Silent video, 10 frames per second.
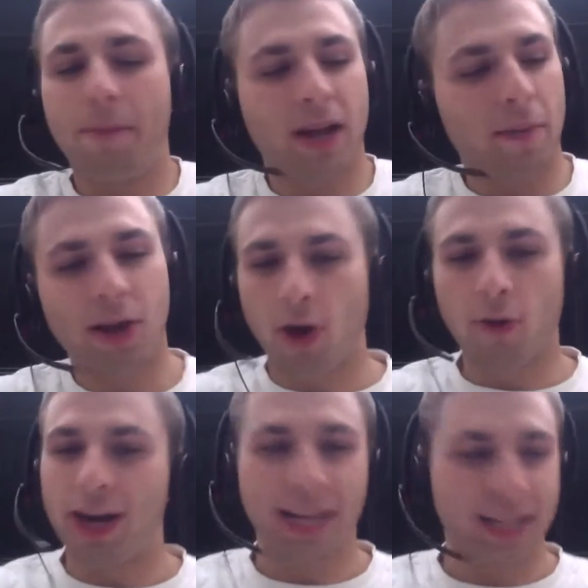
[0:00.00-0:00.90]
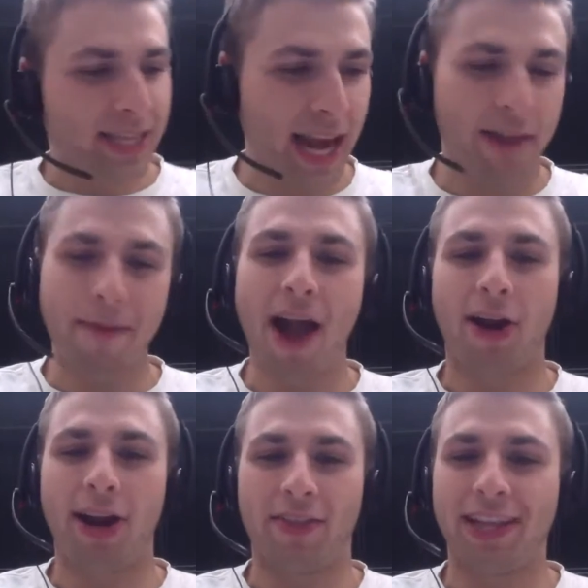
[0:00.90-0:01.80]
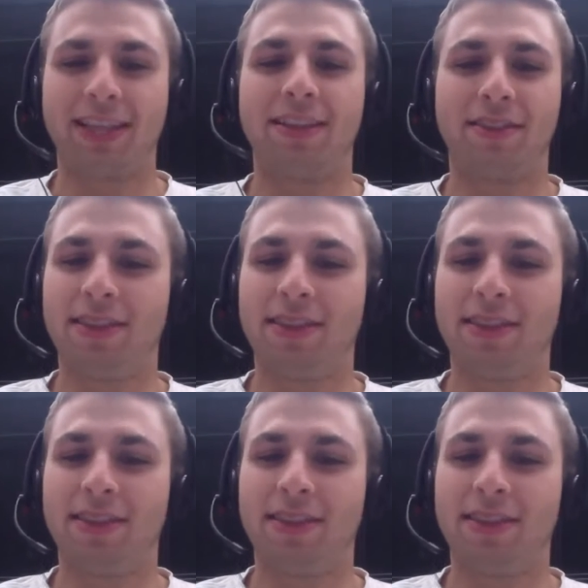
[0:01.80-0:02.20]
becoming girlfriend and getting married, and like